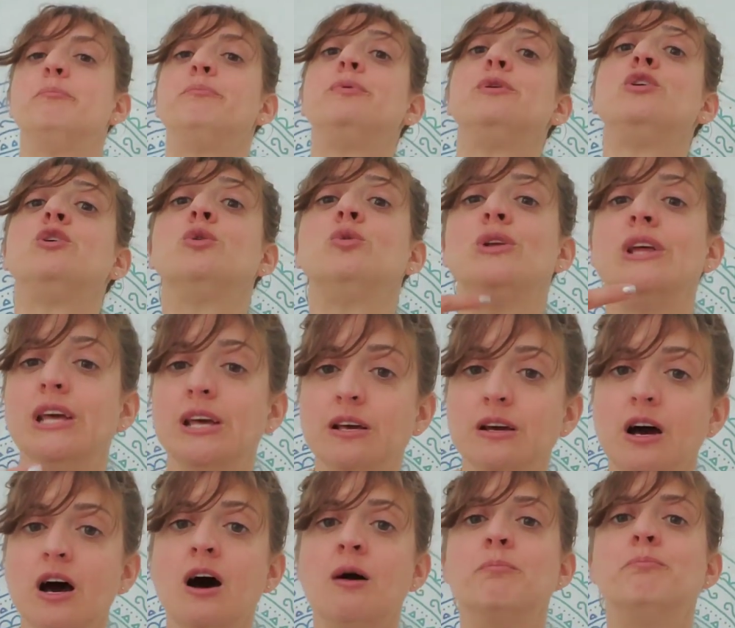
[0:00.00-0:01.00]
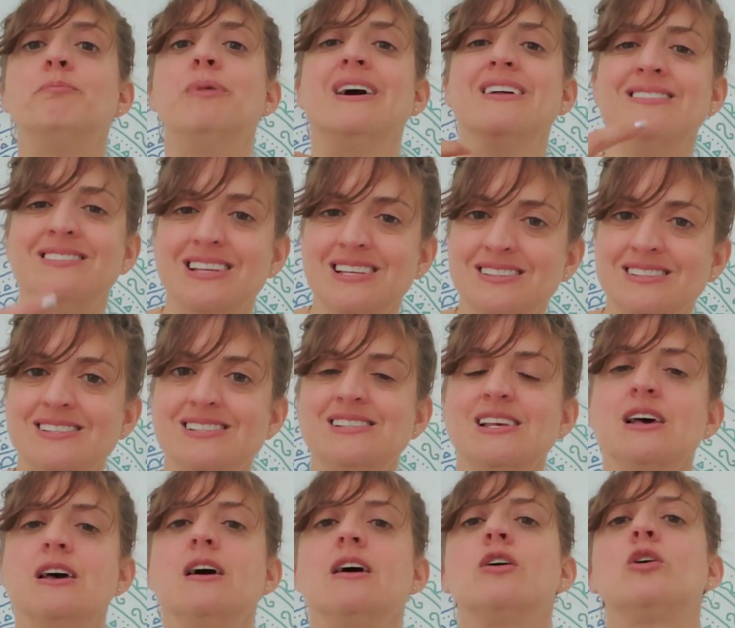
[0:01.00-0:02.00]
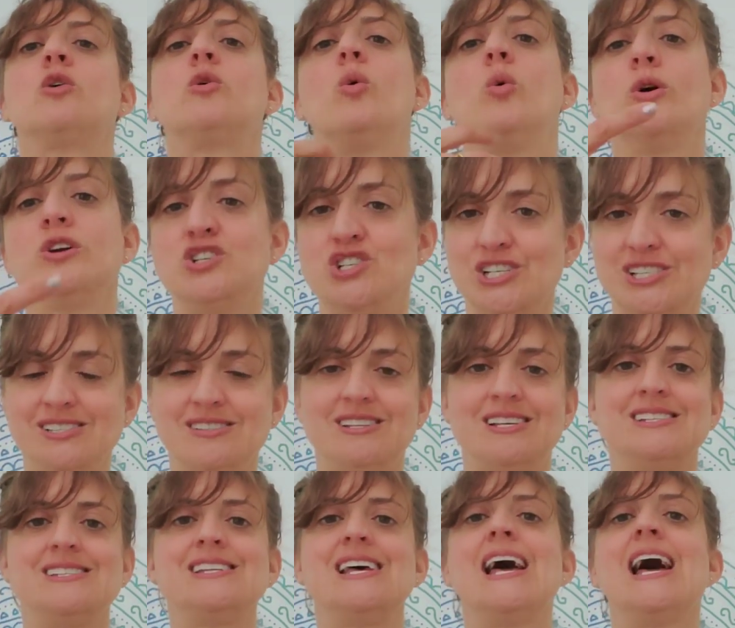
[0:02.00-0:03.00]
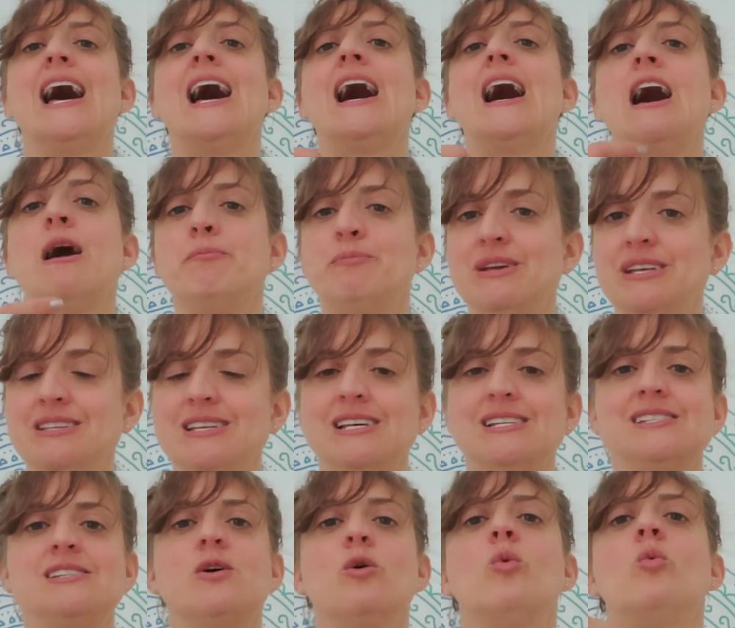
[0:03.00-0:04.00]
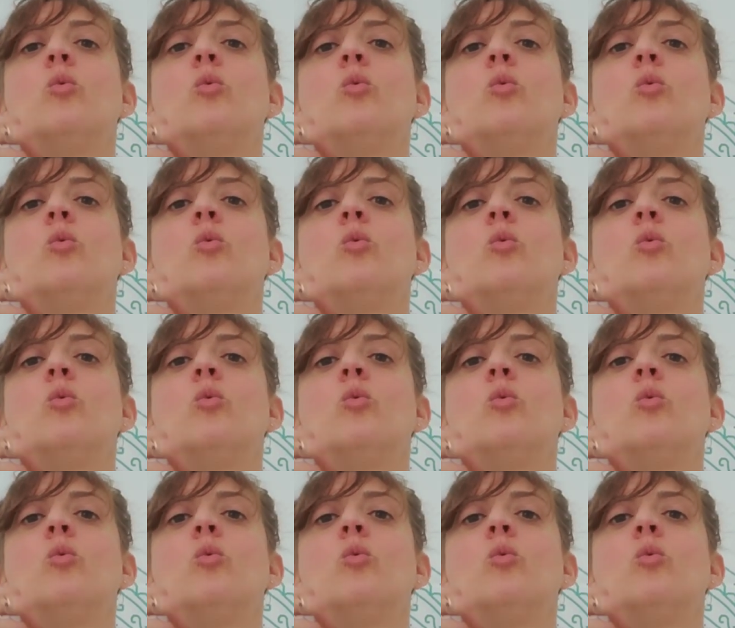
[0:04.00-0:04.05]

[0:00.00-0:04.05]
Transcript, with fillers: Beauty, abundance, gorgeousness, happiness.